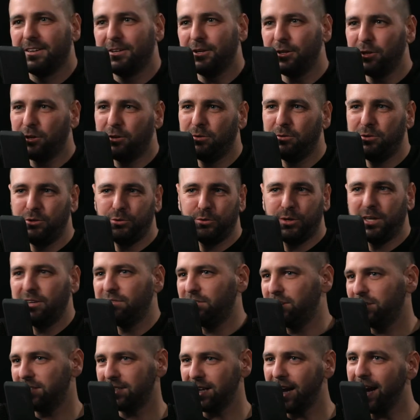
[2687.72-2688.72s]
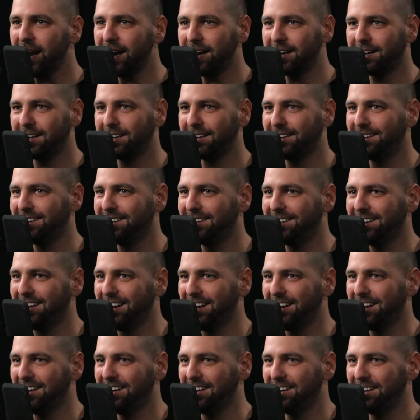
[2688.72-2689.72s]
you know, you give and take, and
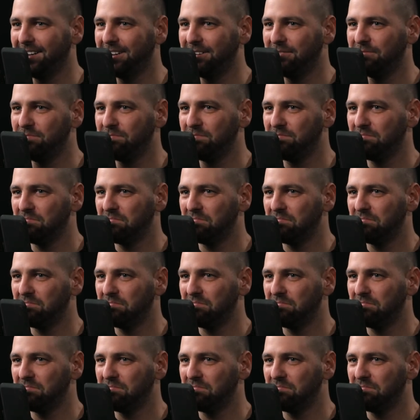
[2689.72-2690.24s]
and